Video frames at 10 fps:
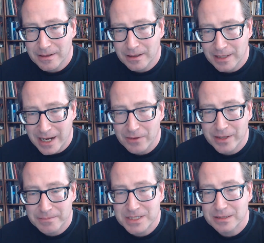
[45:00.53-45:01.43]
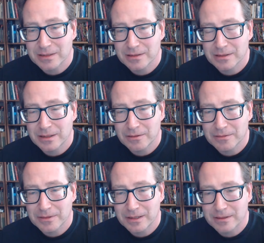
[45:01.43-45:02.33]
allow them to
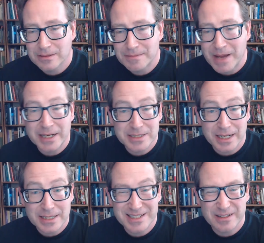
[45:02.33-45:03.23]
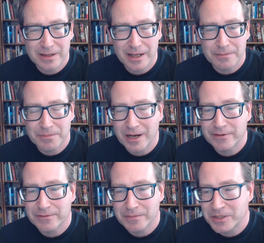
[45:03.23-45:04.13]
monetize and
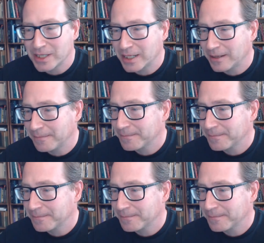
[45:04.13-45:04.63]
profit from their data.